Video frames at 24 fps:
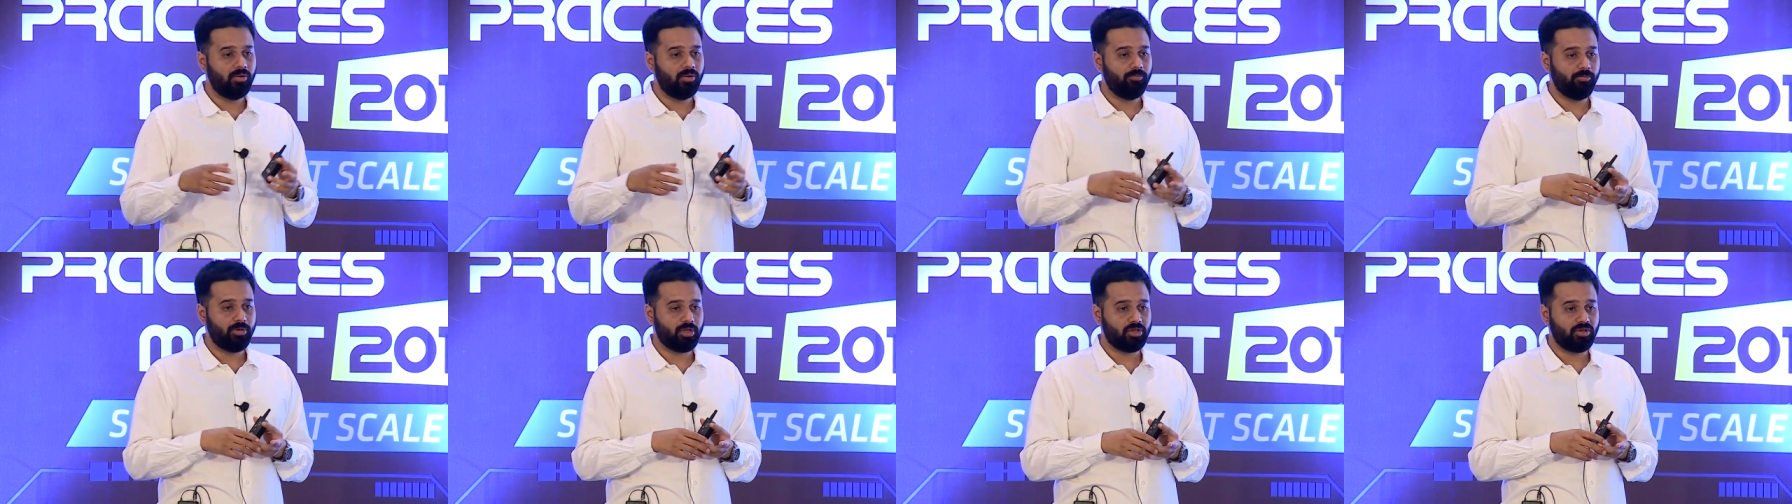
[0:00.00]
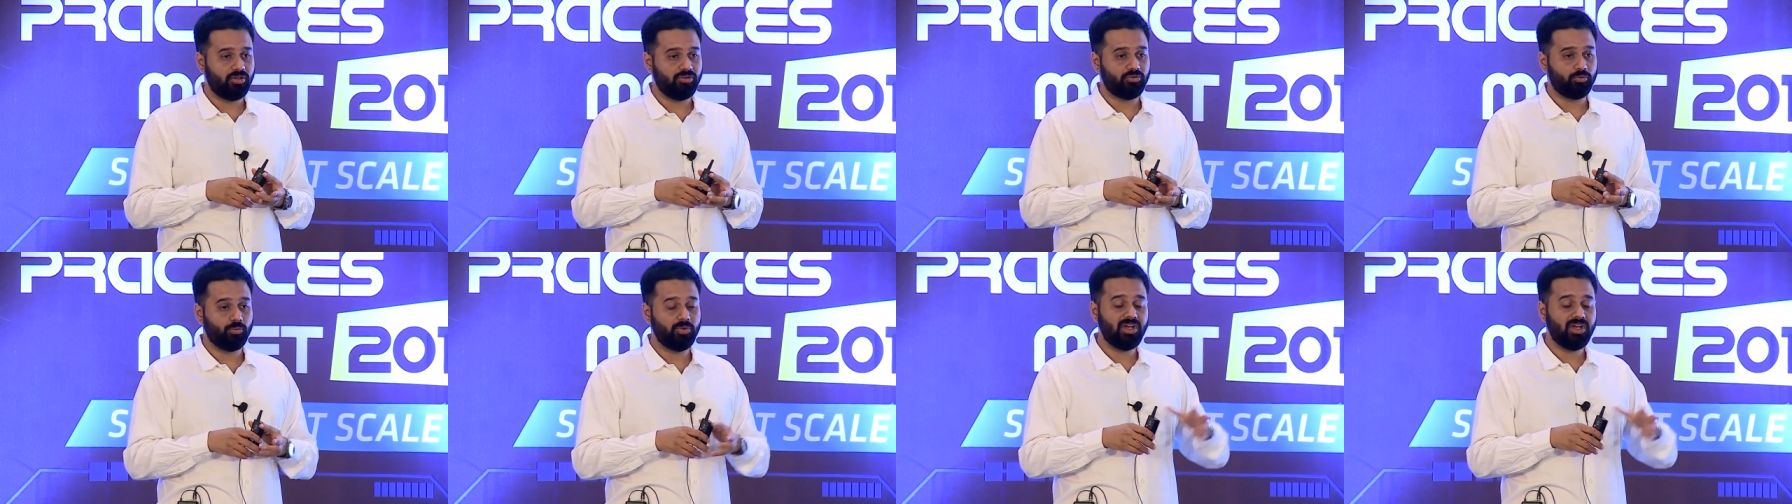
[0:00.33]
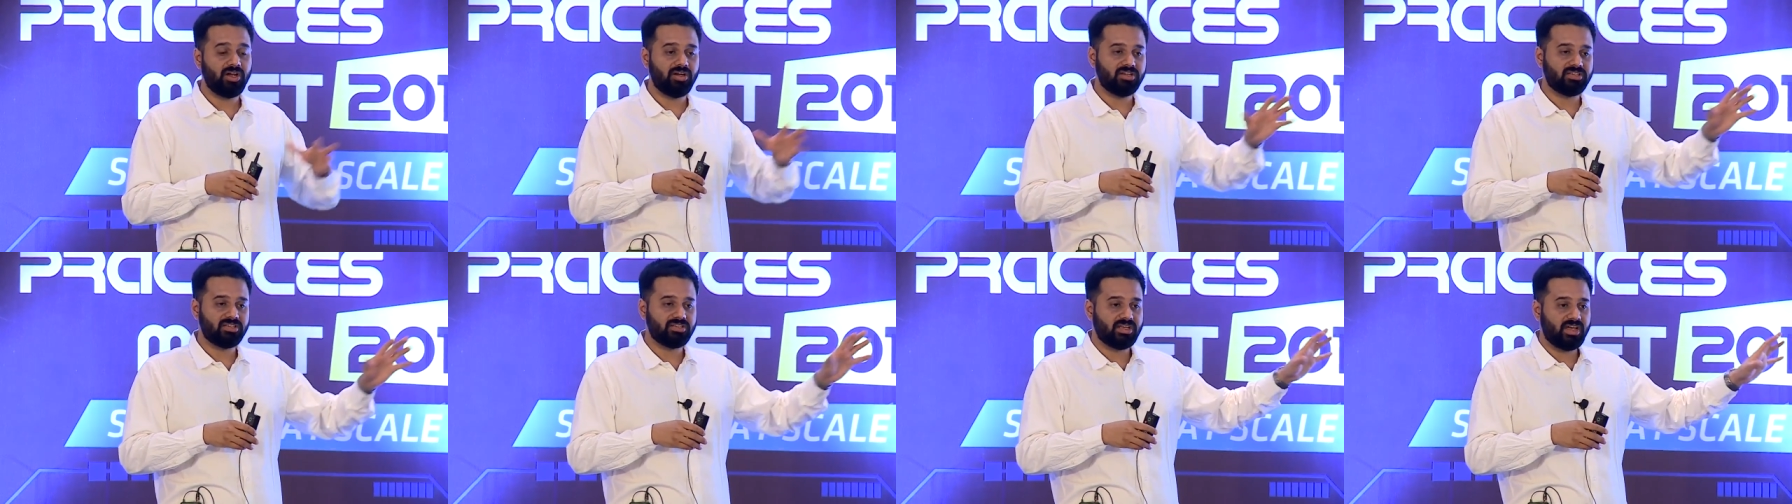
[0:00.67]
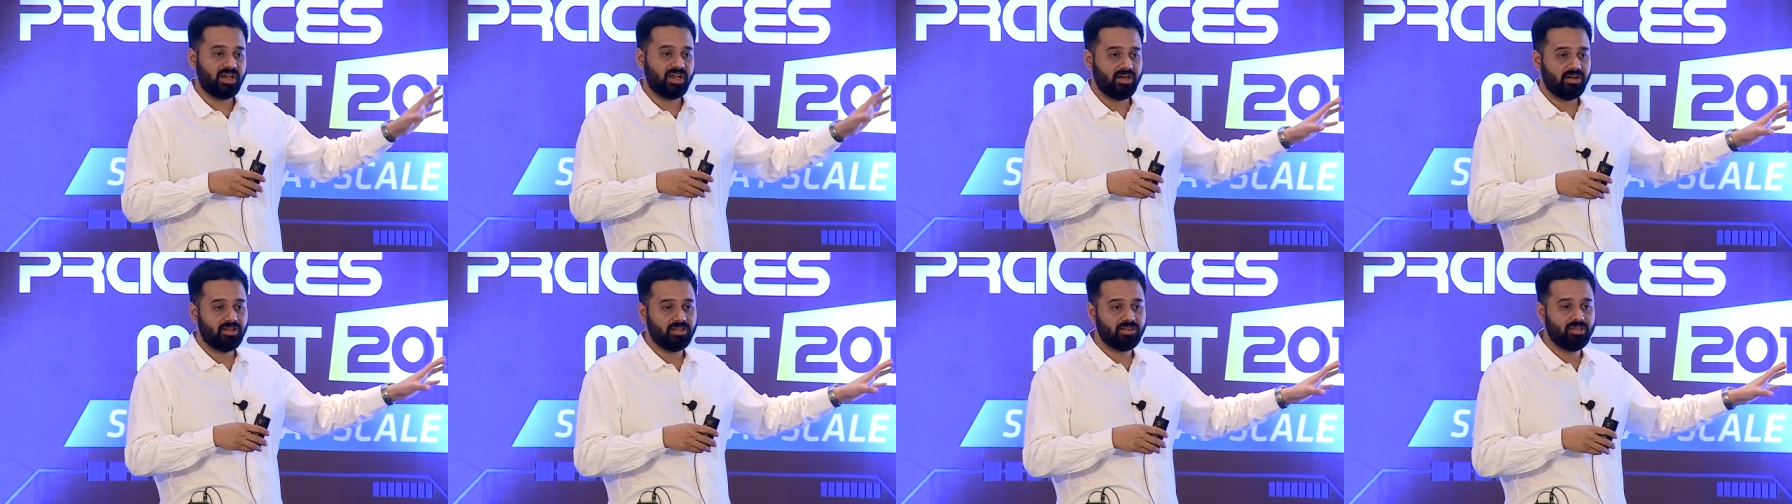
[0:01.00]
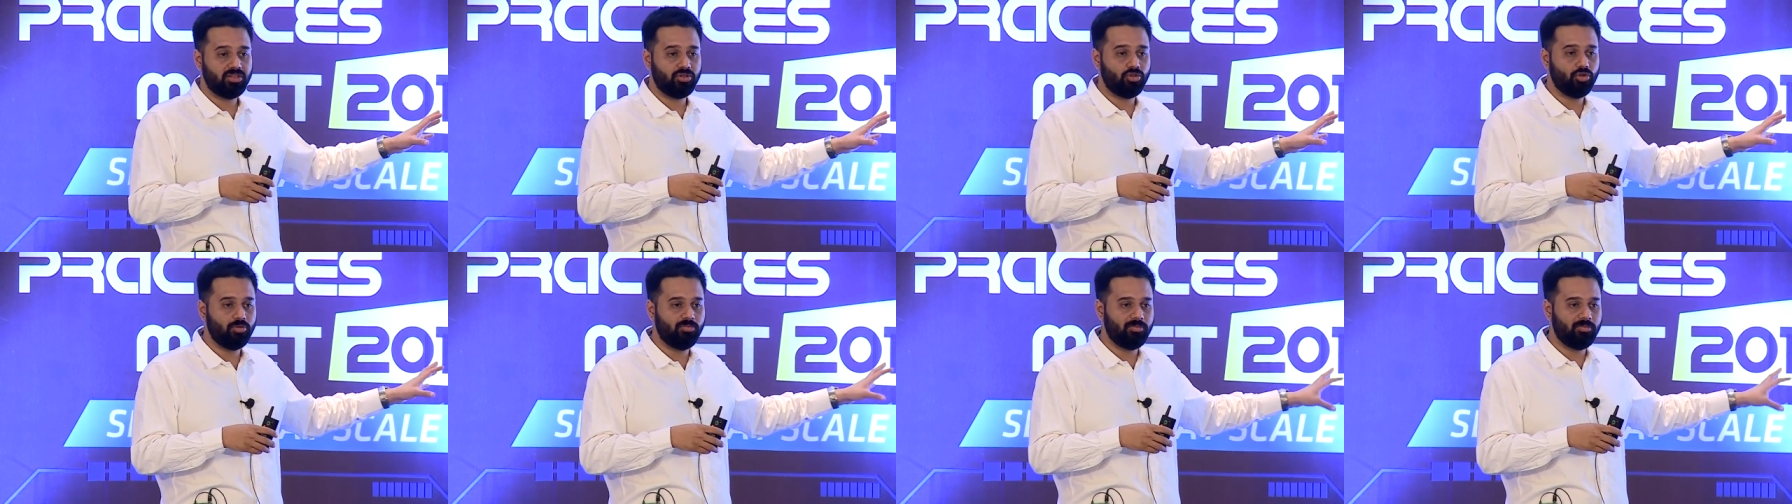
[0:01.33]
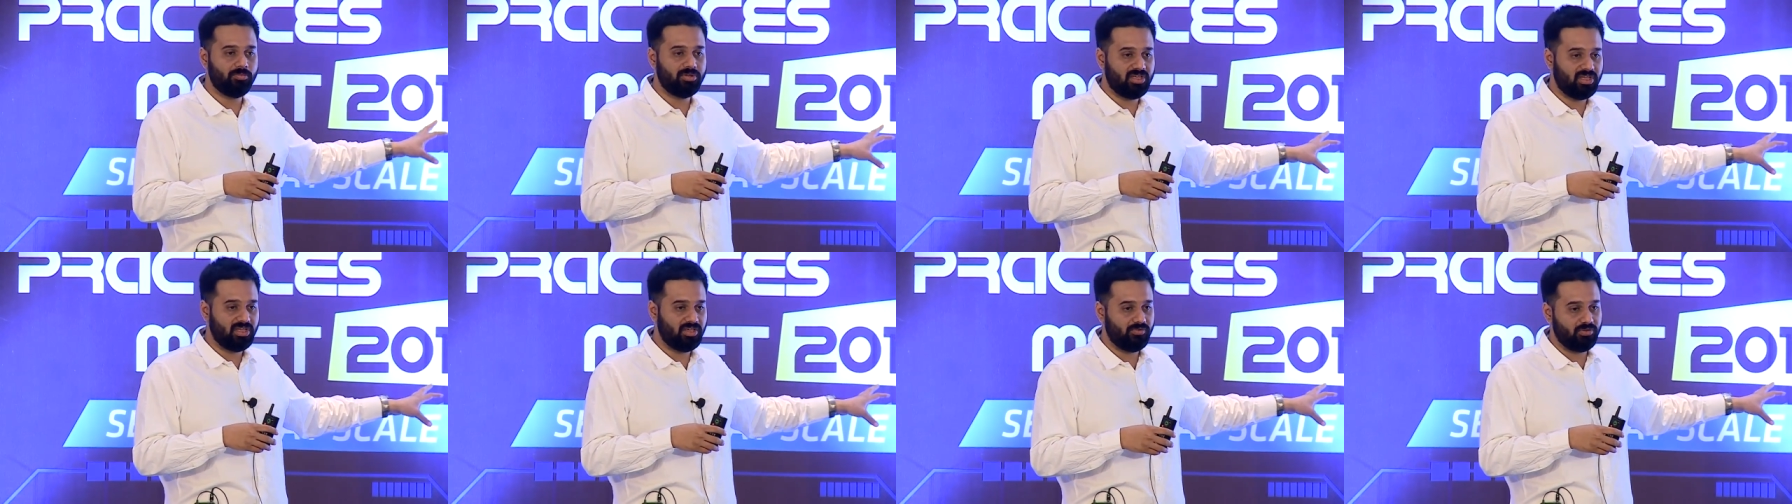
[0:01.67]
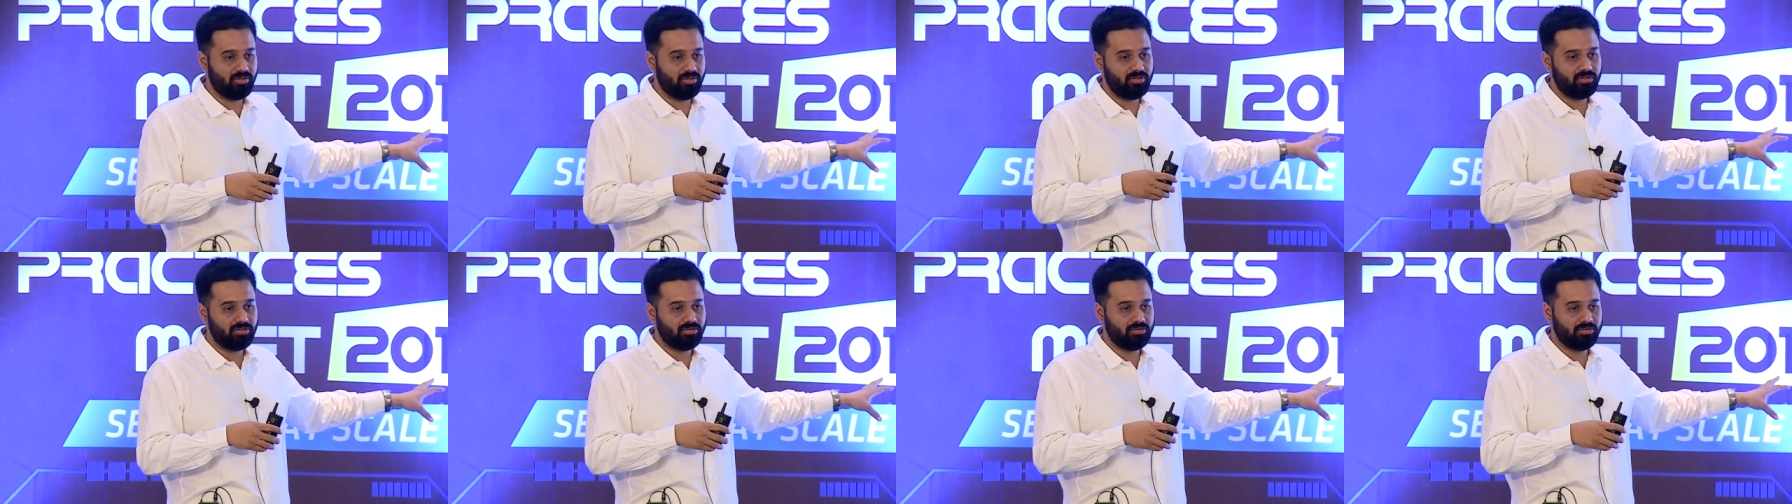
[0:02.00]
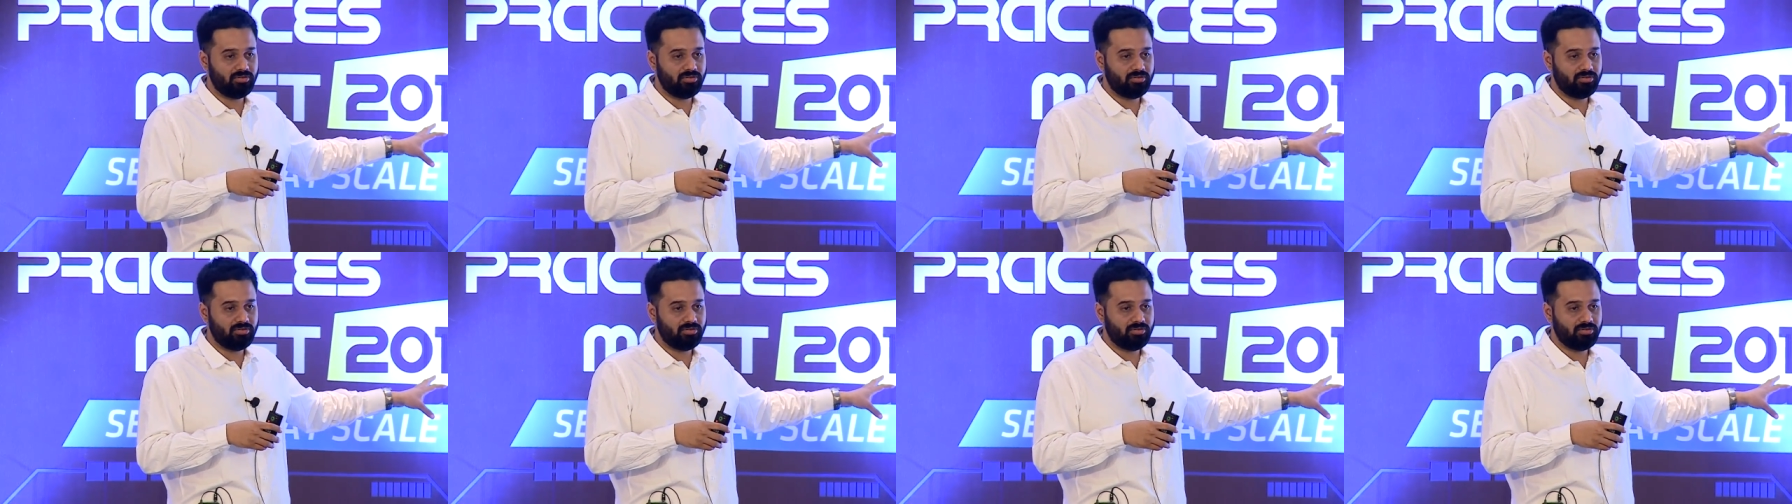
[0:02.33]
because we understand the human behavior,